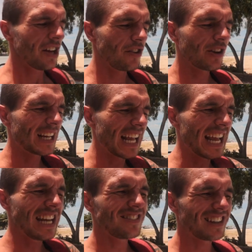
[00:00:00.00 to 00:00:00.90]
you can
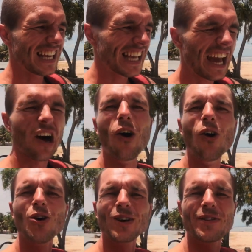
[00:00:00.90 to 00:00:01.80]
easily get
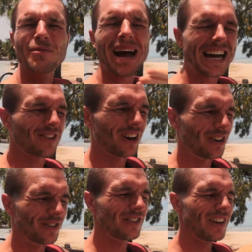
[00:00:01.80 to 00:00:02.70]
all of the
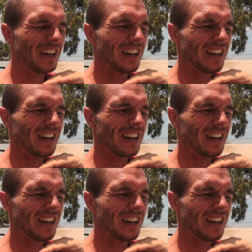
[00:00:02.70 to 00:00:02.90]
macros